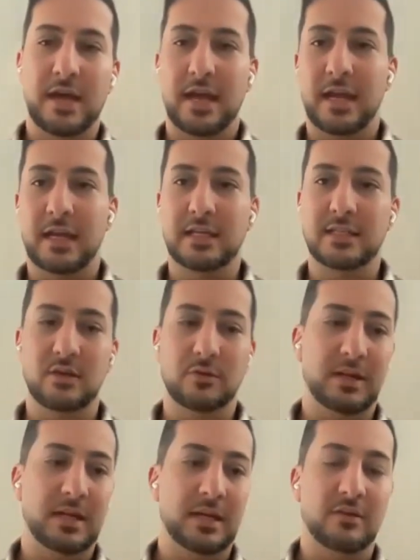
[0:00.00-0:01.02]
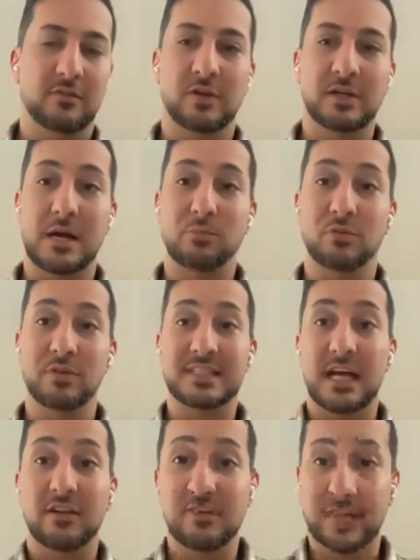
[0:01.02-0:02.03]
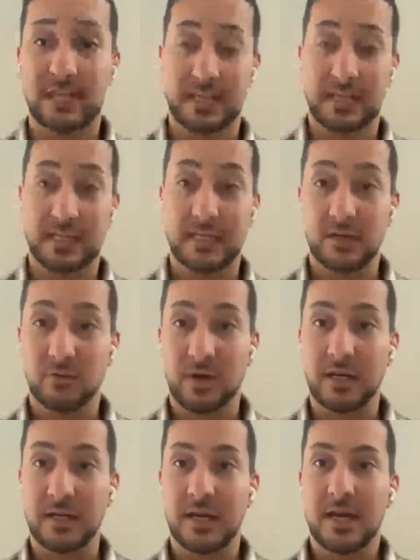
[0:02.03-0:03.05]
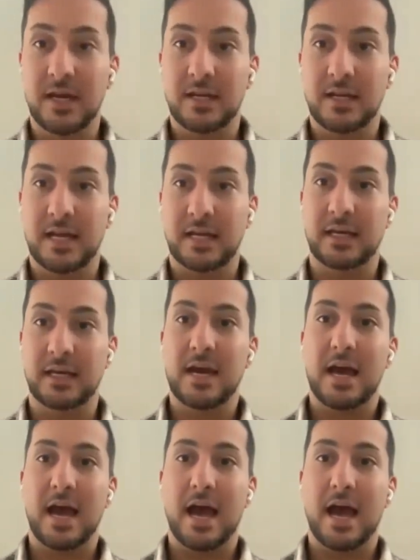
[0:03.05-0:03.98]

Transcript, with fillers: You know, it needs to be, for example, self-healing, right?